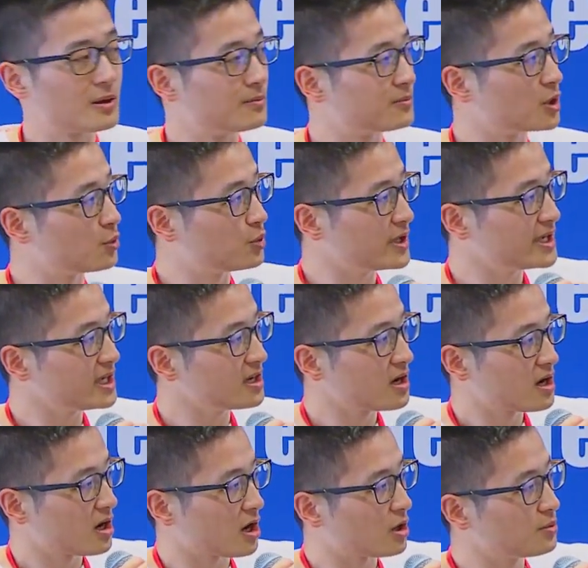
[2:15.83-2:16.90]
But we
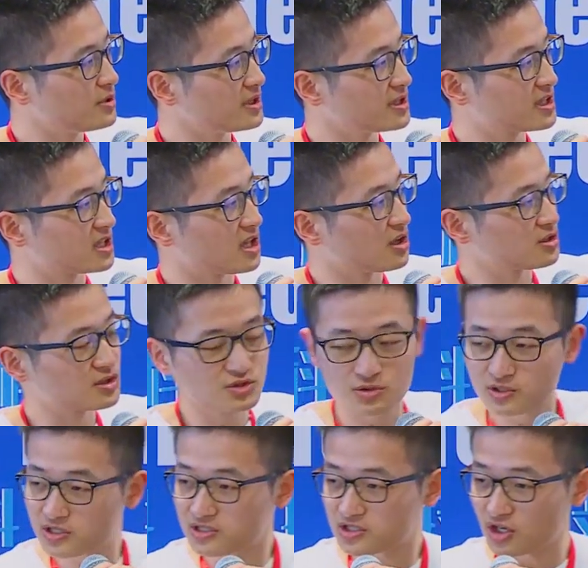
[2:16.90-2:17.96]
are really close to
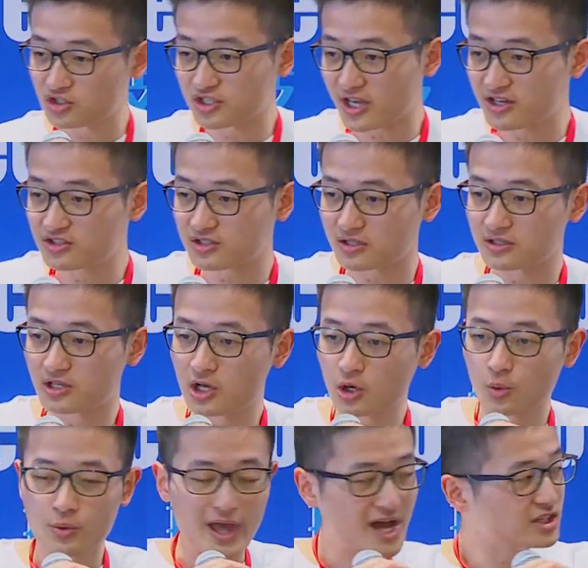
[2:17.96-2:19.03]
the search engine.
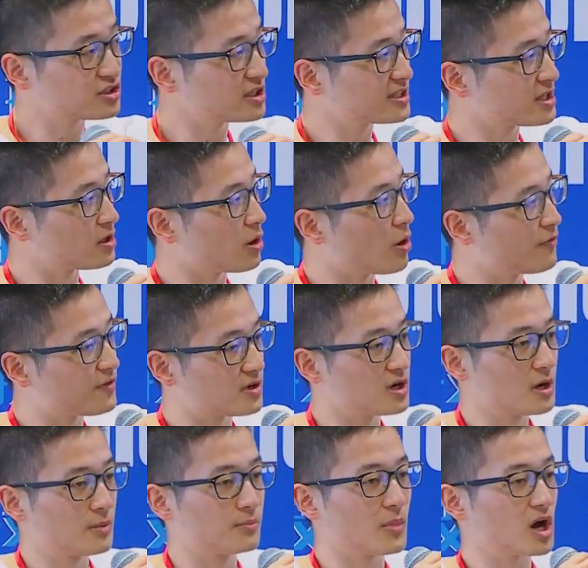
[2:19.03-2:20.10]
We actually can offer
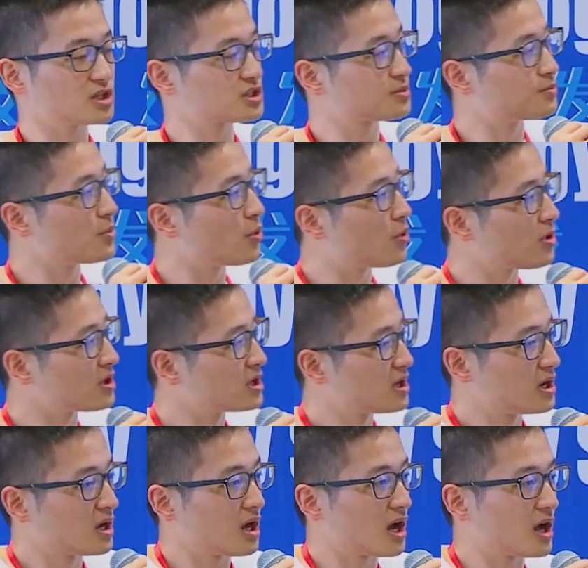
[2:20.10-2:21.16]
much more
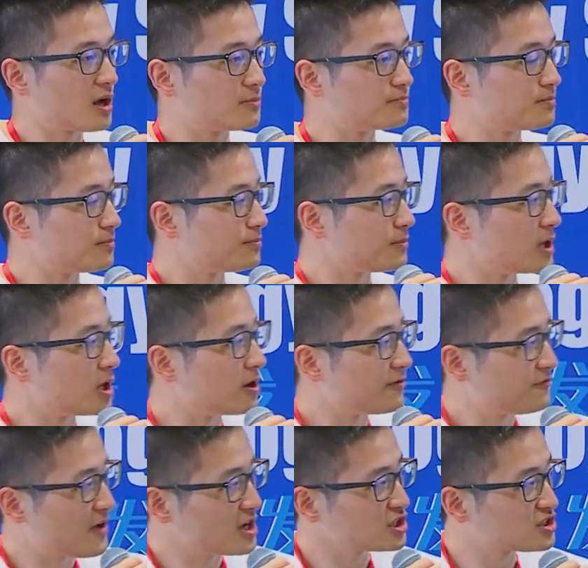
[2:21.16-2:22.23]
uh,
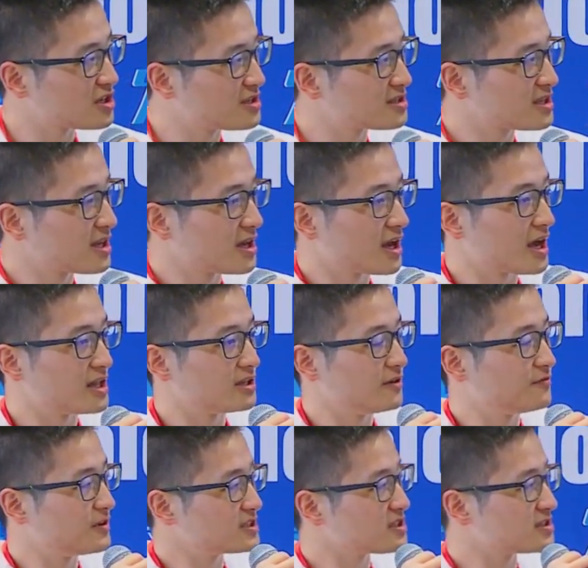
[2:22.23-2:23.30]
functions and
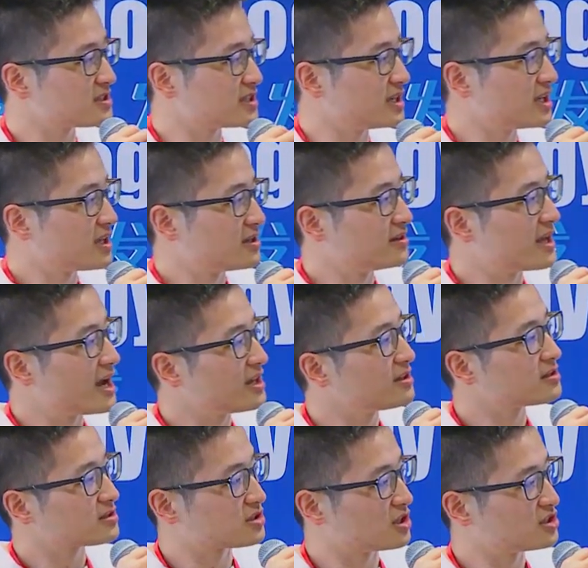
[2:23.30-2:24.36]
efficiency than
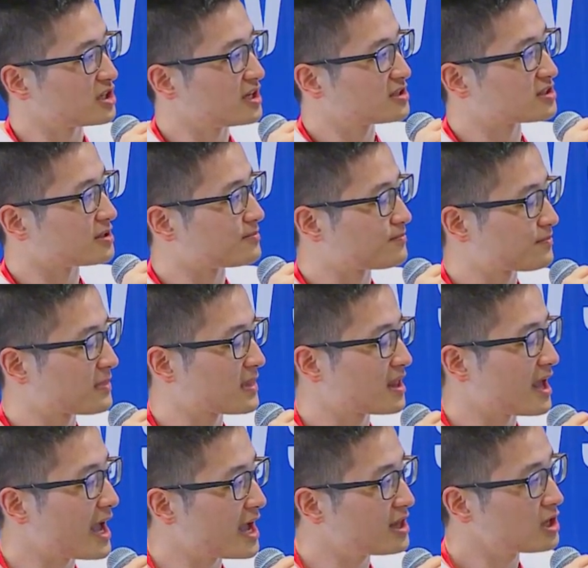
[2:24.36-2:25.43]
the search engine.
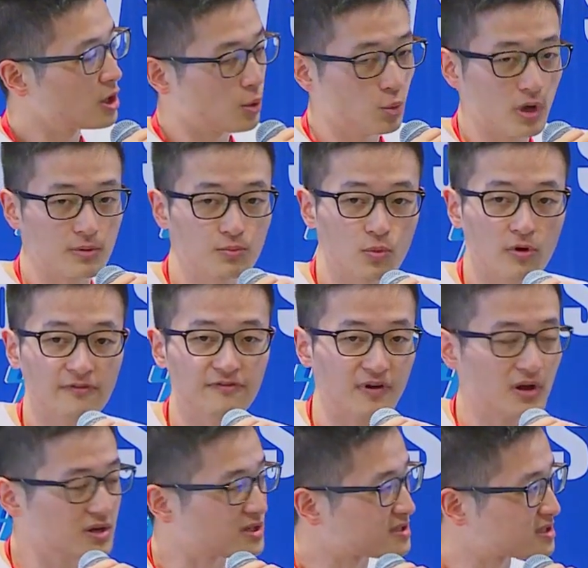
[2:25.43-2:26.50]
And we are more
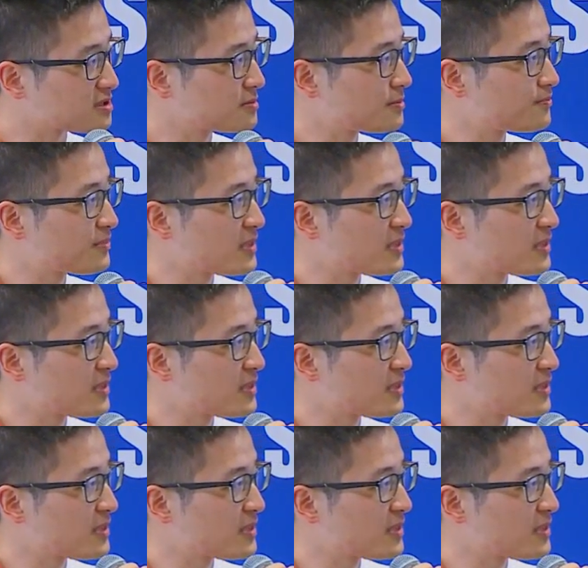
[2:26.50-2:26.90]
focused.